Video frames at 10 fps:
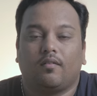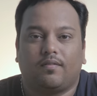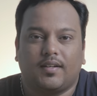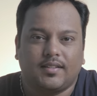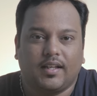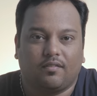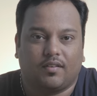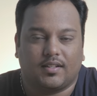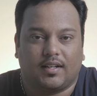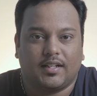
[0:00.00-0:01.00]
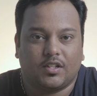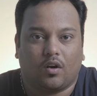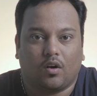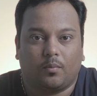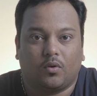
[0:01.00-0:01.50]
First thing first, let's
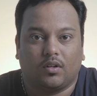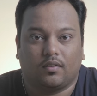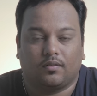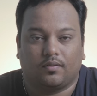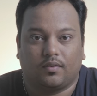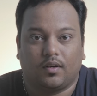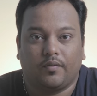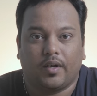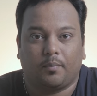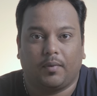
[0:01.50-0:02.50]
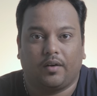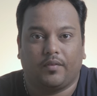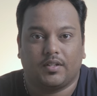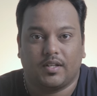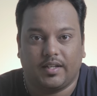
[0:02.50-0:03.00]
talk about the firmware update
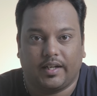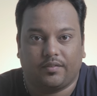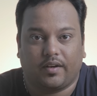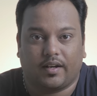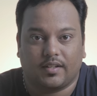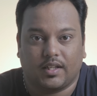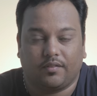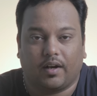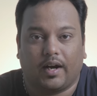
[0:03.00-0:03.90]
which the G H five received,